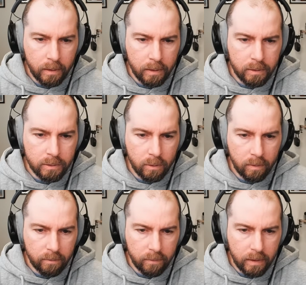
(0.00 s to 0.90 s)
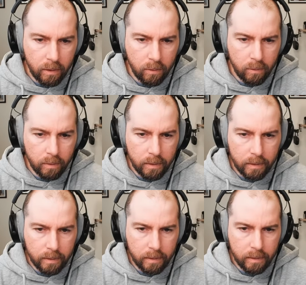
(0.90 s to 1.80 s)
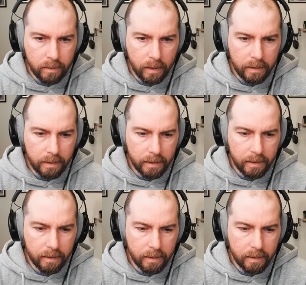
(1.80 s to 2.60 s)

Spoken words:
So what if we go knight in?